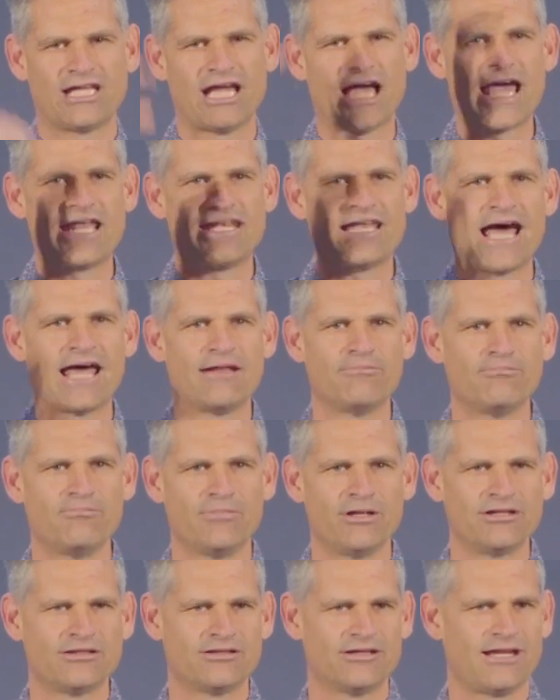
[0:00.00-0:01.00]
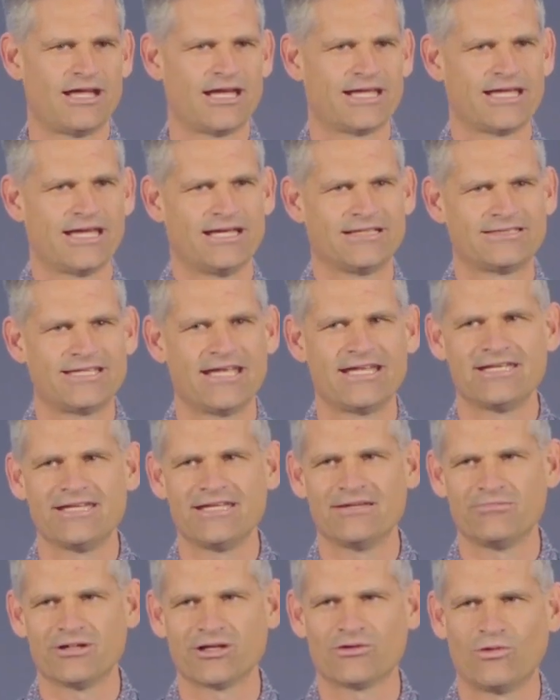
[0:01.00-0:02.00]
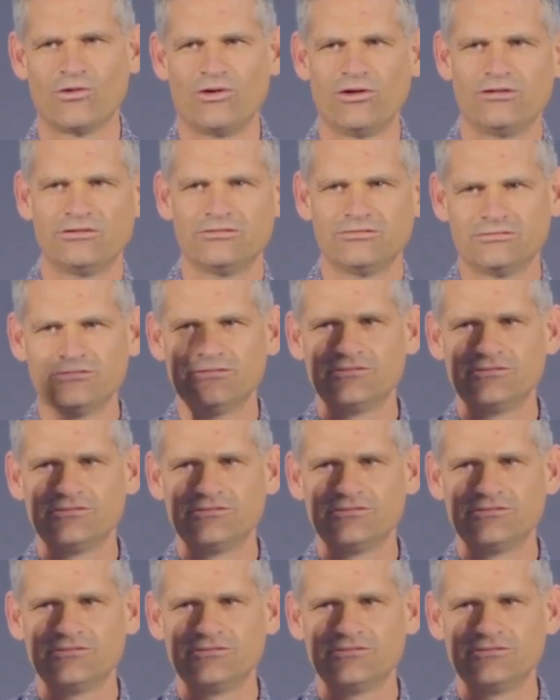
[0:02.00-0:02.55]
I had to unbuild a 10-year brick wall